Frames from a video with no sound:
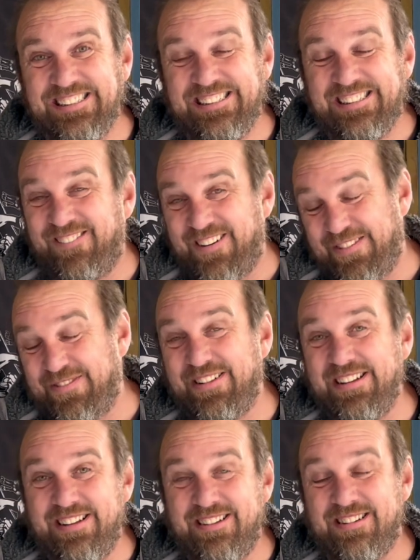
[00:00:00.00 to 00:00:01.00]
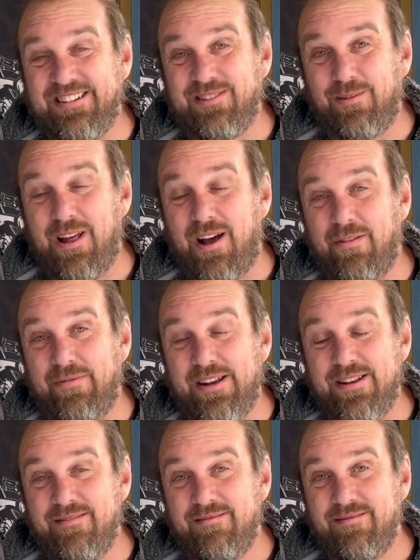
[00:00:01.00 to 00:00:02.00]
I'll wait for you to stop
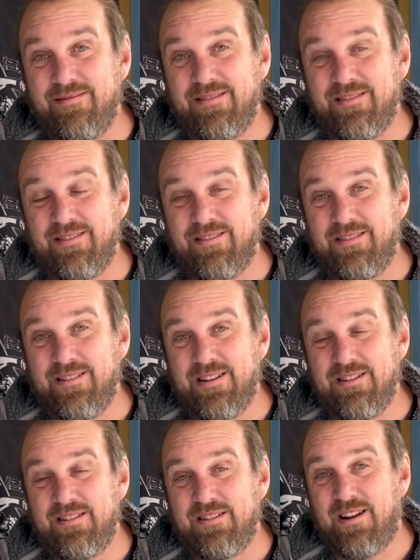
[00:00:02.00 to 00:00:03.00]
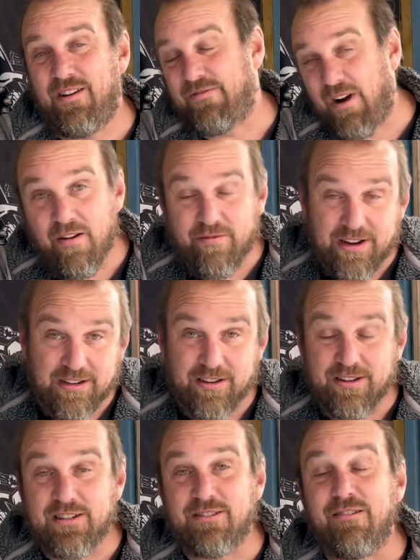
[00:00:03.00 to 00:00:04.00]
laughing and start throwing things at
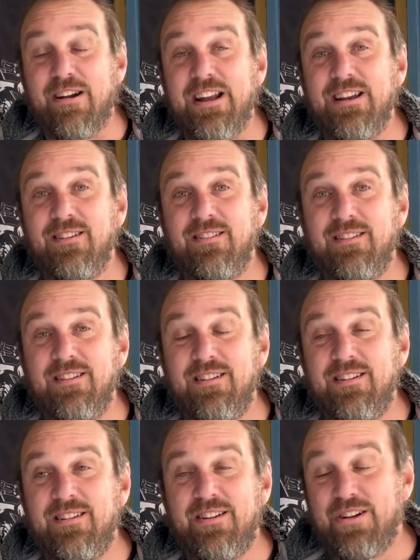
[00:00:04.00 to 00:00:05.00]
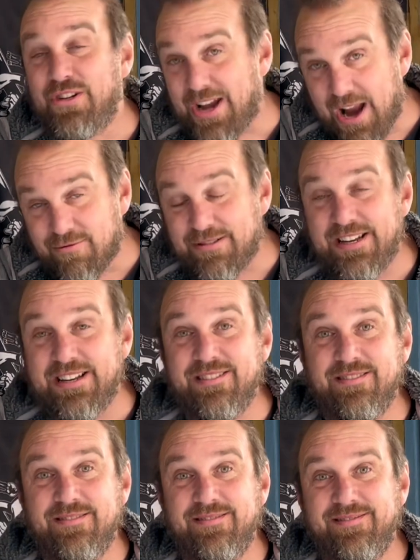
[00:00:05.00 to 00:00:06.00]
the screen and shouting.
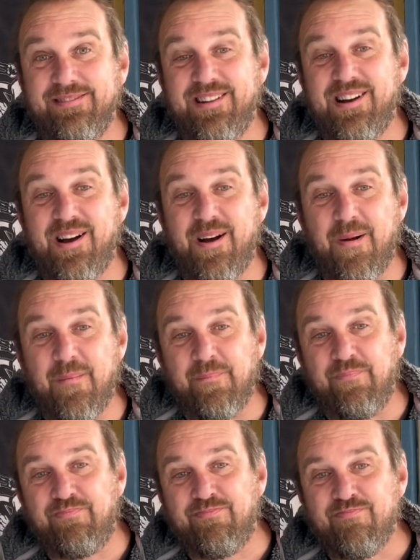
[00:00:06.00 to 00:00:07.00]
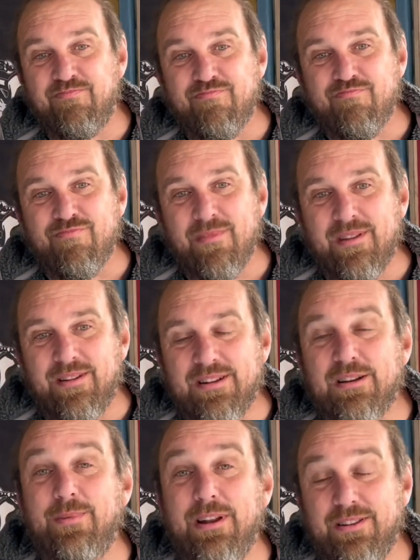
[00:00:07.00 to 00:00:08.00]
Um,
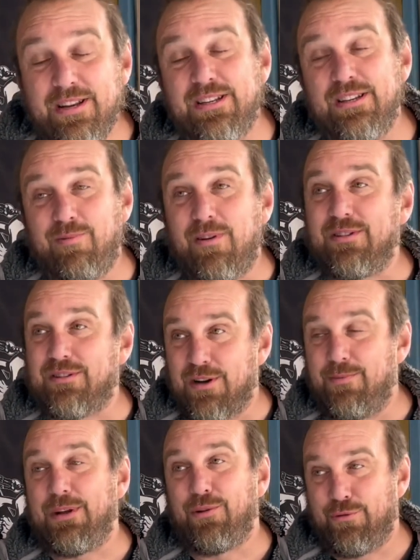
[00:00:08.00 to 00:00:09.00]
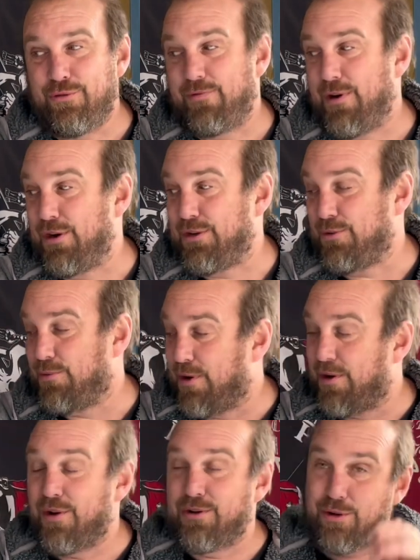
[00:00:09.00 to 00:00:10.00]
it's gonna be, this is one that's going to be controversial,
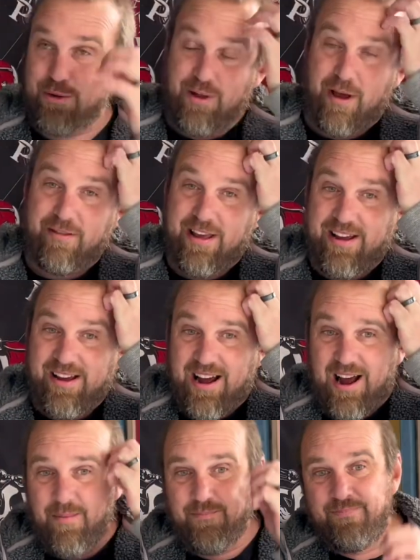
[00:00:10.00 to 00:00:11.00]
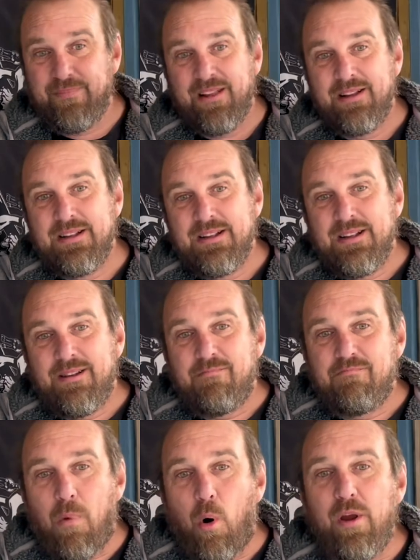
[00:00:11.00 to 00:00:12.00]
and I do know that. Um,
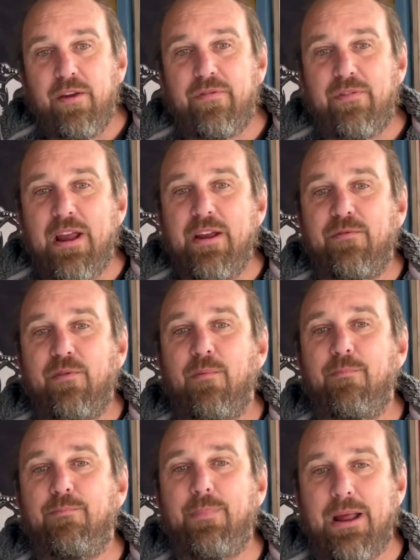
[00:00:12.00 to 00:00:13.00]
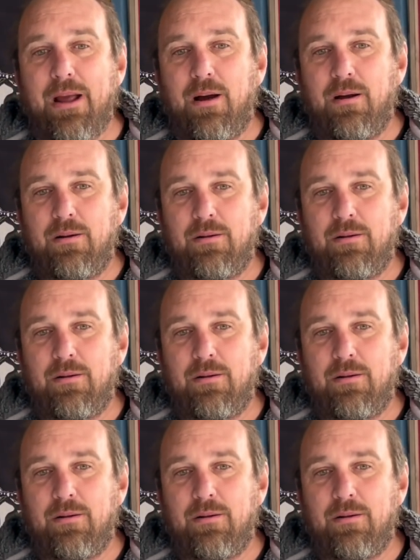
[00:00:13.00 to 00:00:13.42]
my favourite beer,